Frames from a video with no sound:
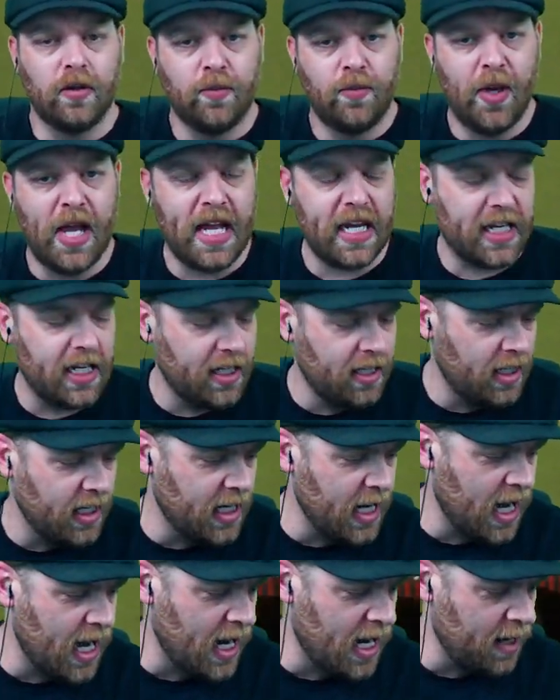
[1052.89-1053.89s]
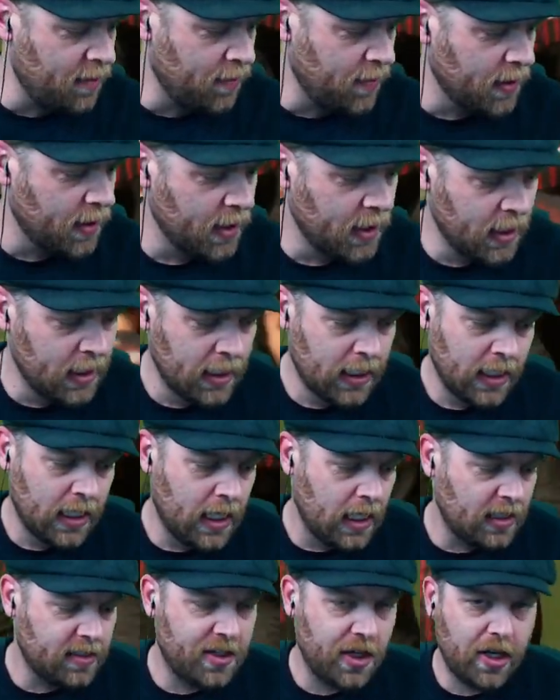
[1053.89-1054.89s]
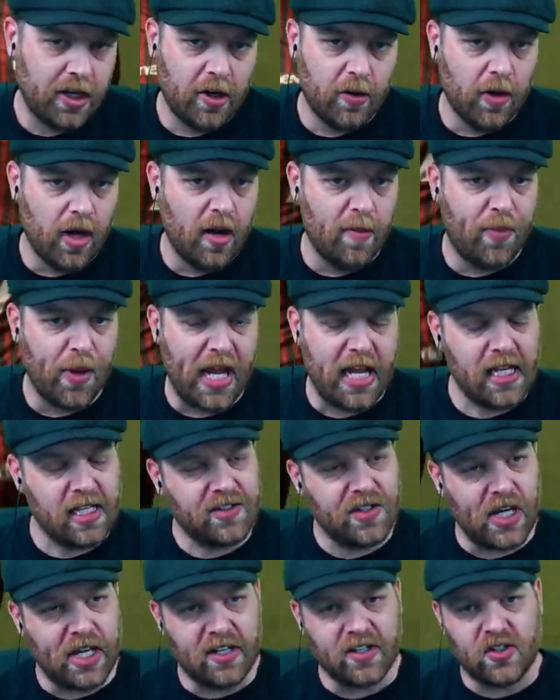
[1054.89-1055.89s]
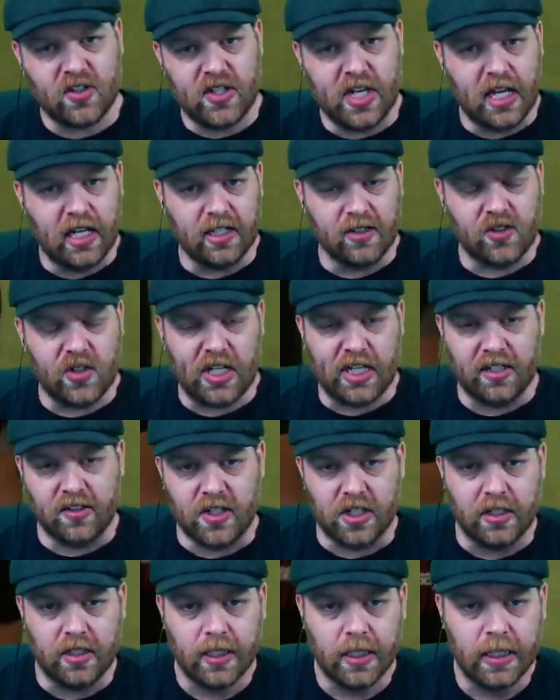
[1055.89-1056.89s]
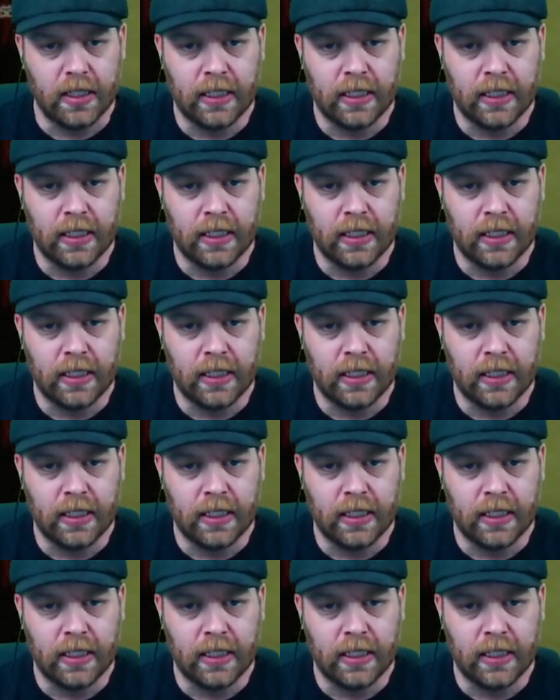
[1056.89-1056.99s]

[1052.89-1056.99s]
Back into the game. I'll tell you what, Bailey's had a stellar season.